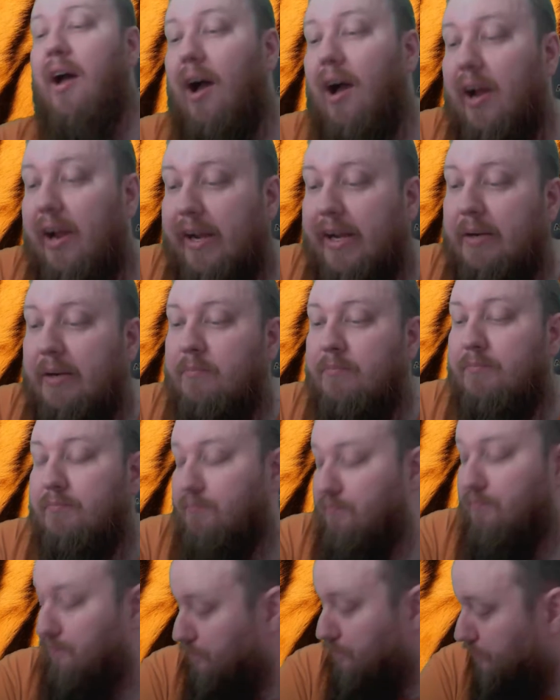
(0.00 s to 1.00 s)

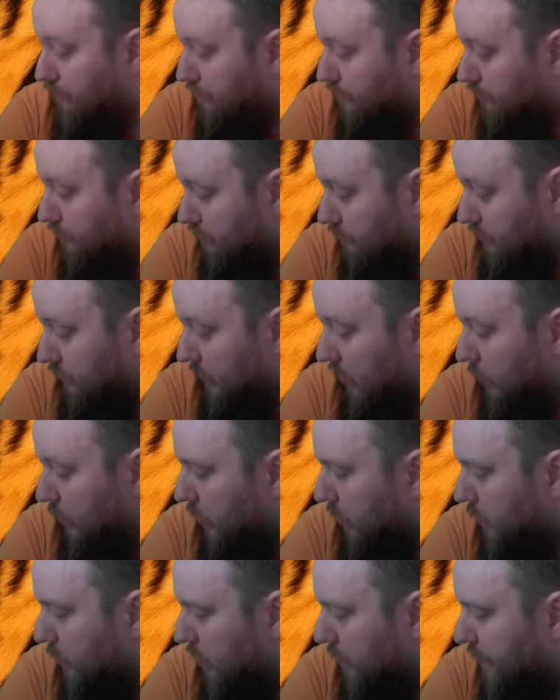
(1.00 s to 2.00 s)
What
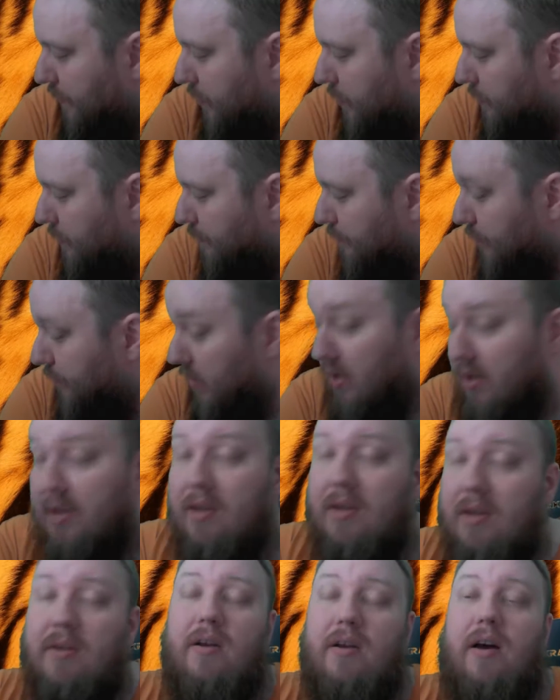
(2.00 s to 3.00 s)
do you want, phone?
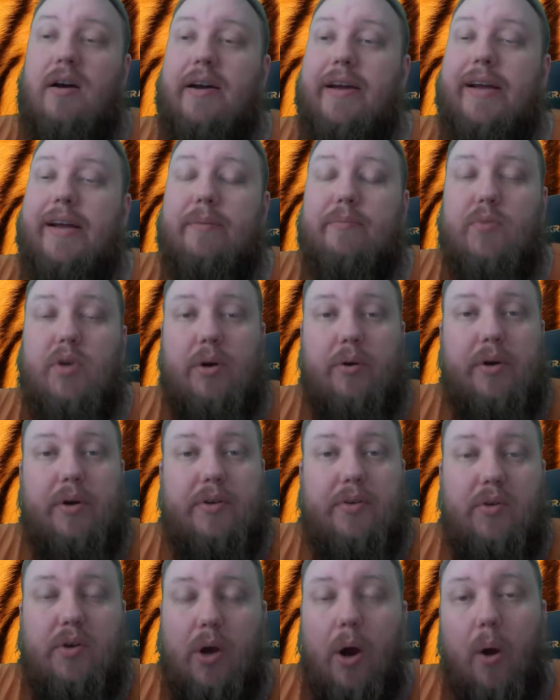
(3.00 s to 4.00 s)
I'm
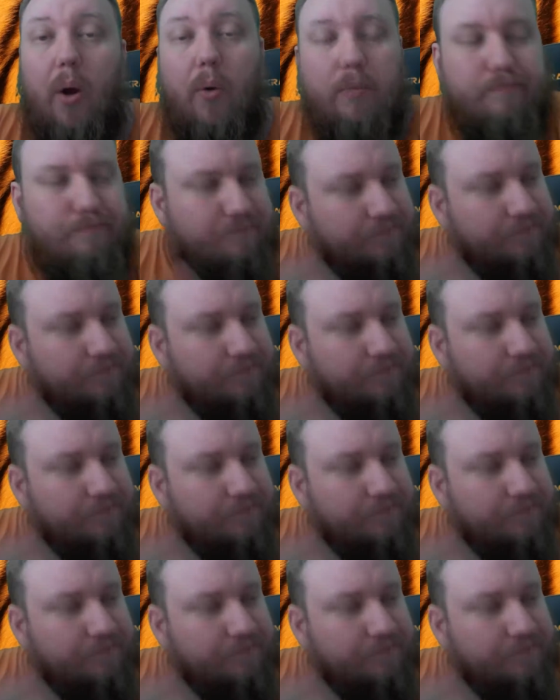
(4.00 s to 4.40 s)
going to go.